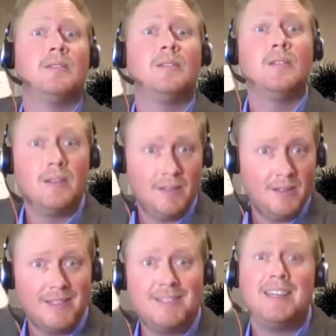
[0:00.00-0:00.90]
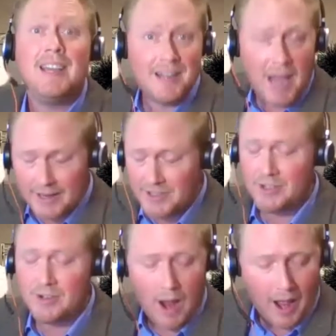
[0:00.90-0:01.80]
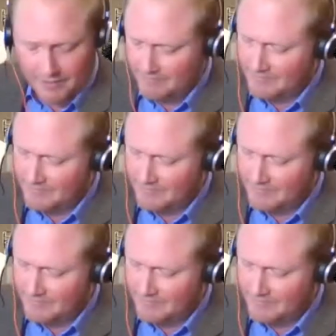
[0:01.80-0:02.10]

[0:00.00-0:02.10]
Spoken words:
Indeed, I do. I